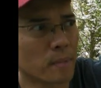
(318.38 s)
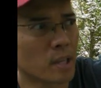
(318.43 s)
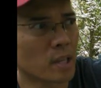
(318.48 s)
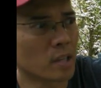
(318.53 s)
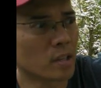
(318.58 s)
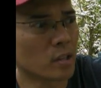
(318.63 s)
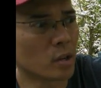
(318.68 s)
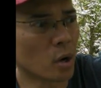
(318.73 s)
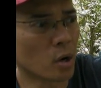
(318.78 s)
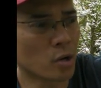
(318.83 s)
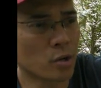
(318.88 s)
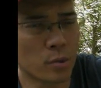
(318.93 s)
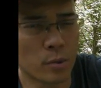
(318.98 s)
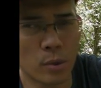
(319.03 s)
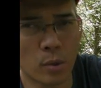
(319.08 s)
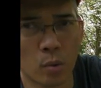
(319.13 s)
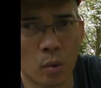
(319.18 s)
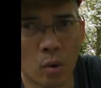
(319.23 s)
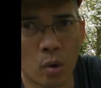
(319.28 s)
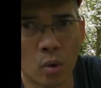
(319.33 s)
in the
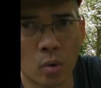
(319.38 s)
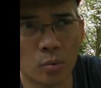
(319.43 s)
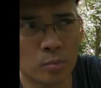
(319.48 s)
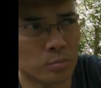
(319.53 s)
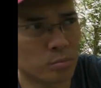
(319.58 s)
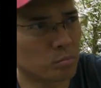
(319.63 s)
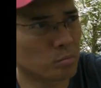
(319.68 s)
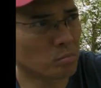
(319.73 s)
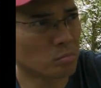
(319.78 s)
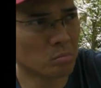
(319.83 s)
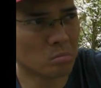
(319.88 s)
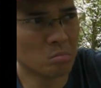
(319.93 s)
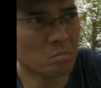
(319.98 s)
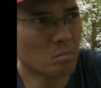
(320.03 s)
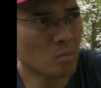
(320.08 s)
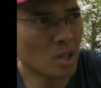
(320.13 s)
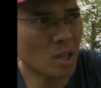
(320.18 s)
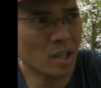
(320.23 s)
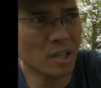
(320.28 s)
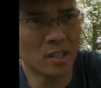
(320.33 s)
archery world,
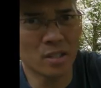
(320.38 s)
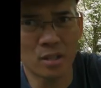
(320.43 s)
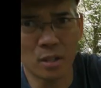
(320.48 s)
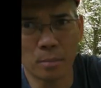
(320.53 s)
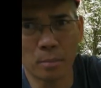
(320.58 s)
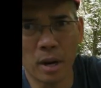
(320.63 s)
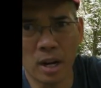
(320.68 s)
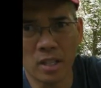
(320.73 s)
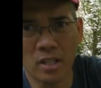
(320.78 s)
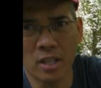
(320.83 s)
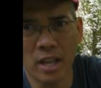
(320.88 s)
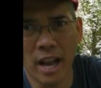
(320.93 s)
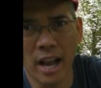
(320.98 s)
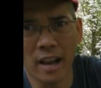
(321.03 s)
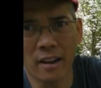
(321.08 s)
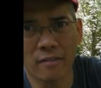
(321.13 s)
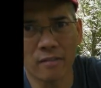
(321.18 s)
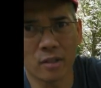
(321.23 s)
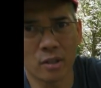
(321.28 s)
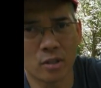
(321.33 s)
this is a
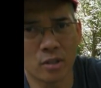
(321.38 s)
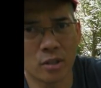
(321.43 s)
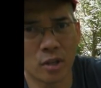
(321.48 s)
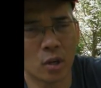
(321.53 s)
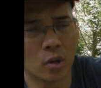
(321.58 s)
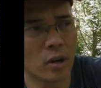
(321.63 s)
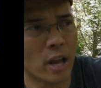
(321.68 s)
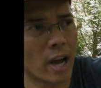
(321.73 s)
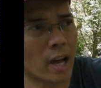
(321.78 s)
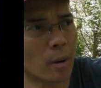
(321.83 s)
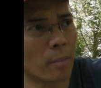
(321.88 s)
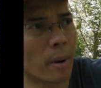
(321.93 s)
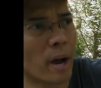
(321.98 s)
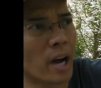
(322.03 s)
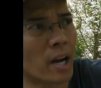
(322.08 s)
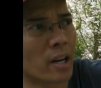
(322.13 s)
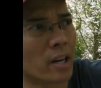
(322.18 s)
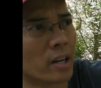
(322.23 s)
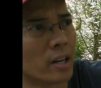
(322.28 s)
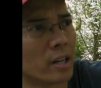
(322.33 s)
must-have. There's no doubt
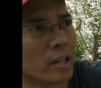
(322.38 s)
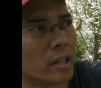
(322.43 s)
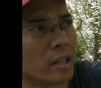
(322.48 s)
about it.